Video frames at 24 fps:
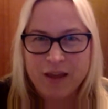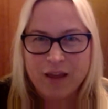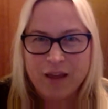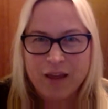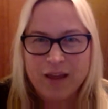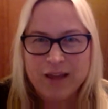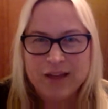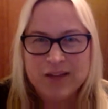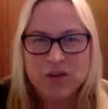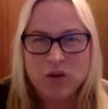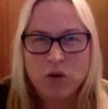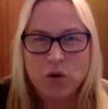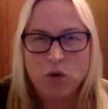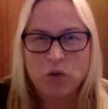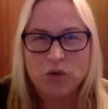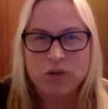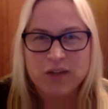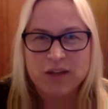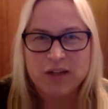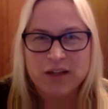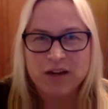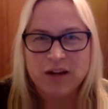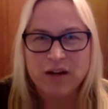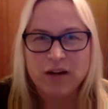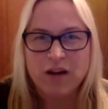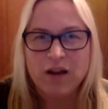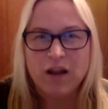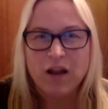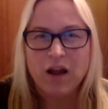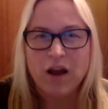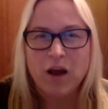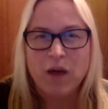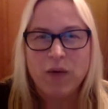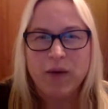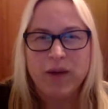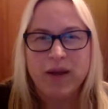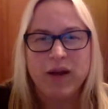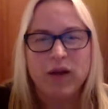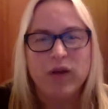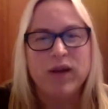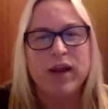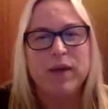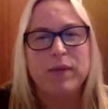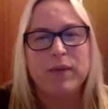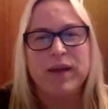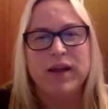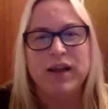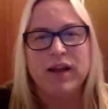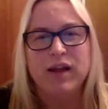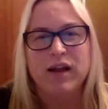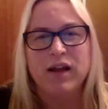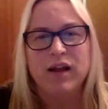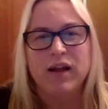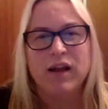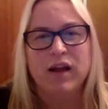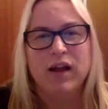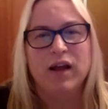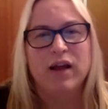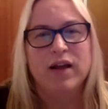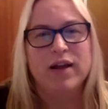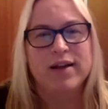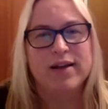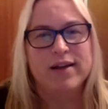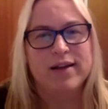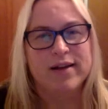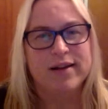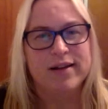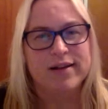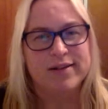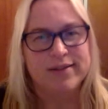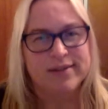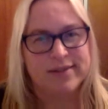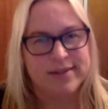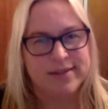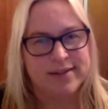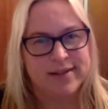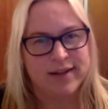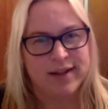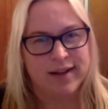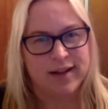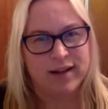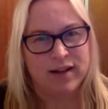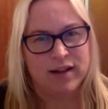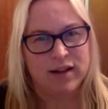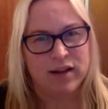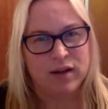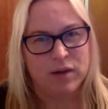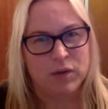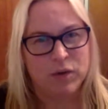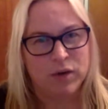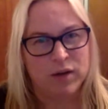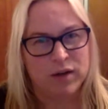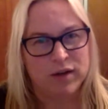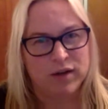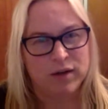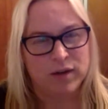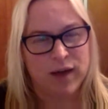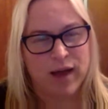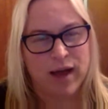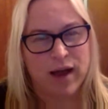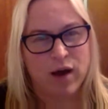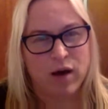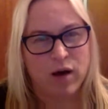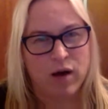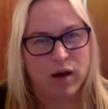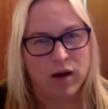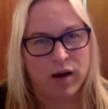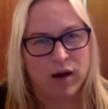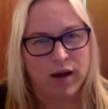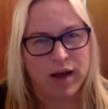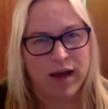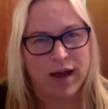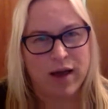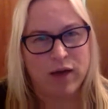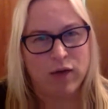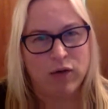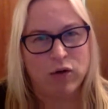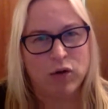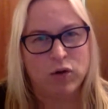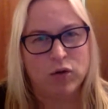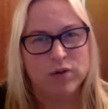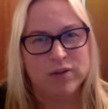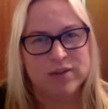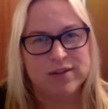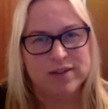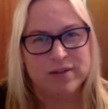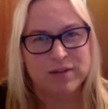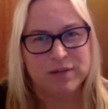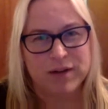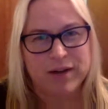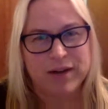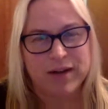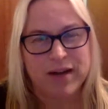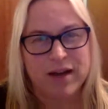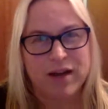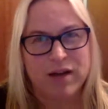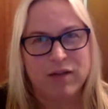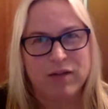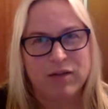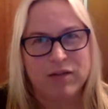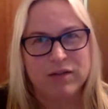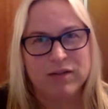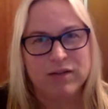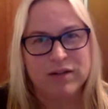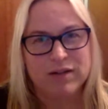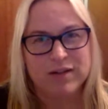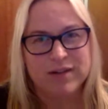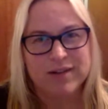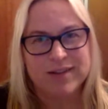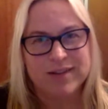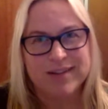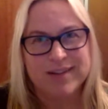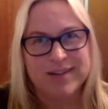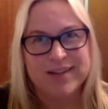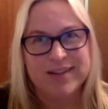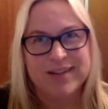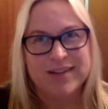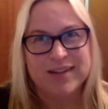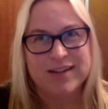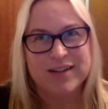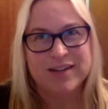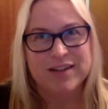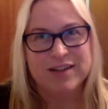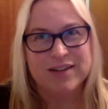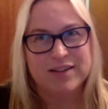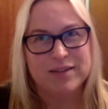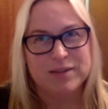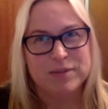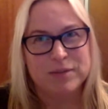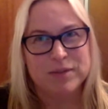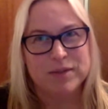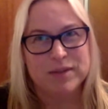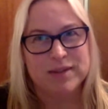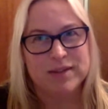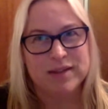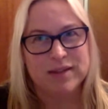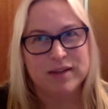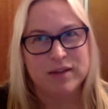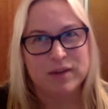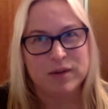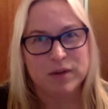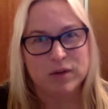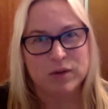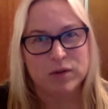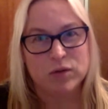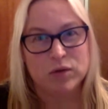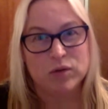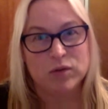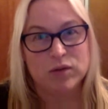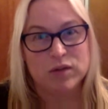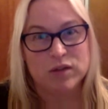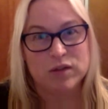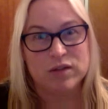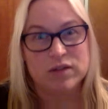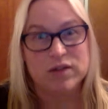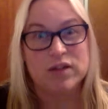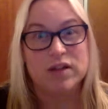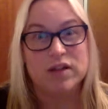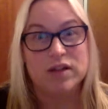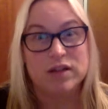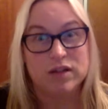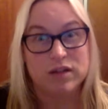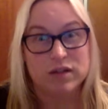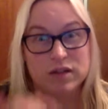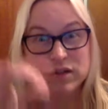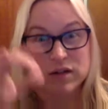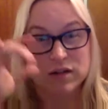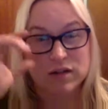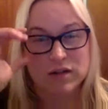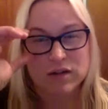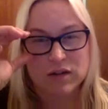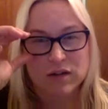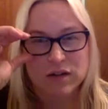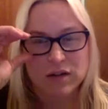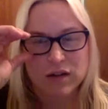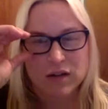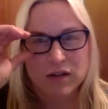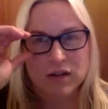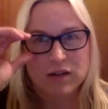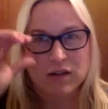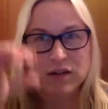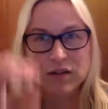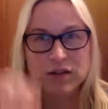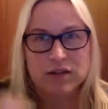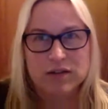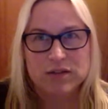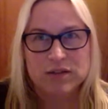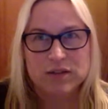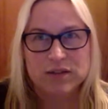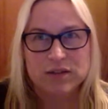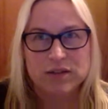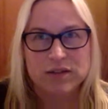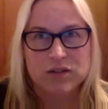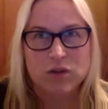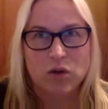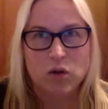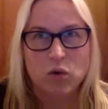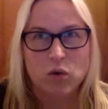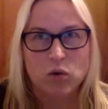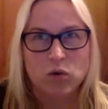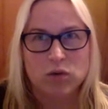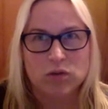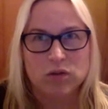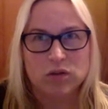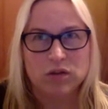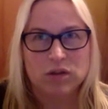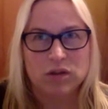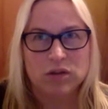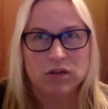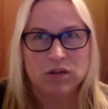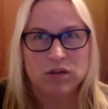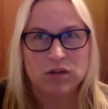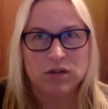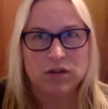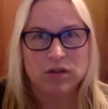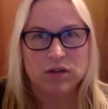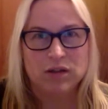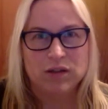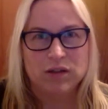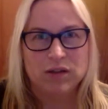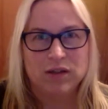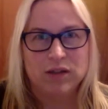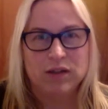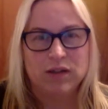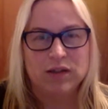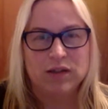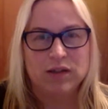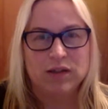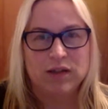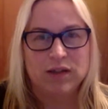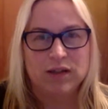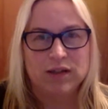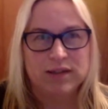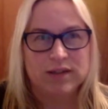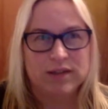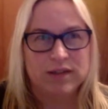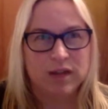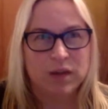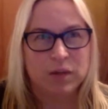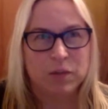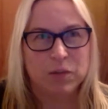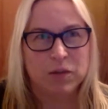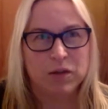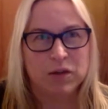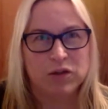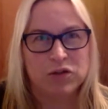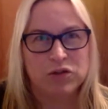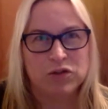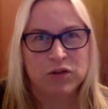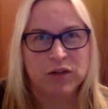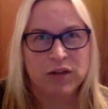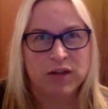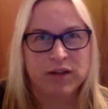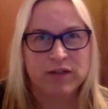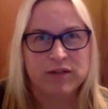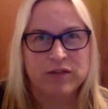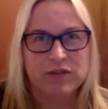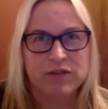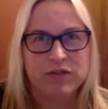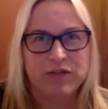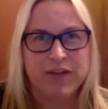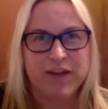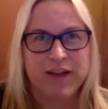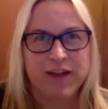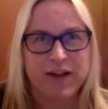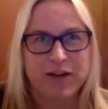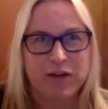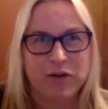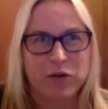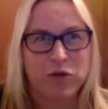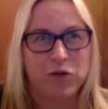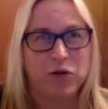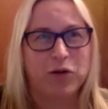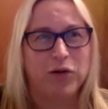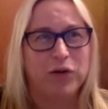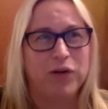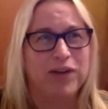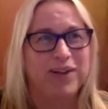It's cold here. Oh, wait. Okay, wait. Zayla, how cold is it right now? Because I'm going to tell you how cold it is here. It's cold. It's a couple extra layers of fat cold.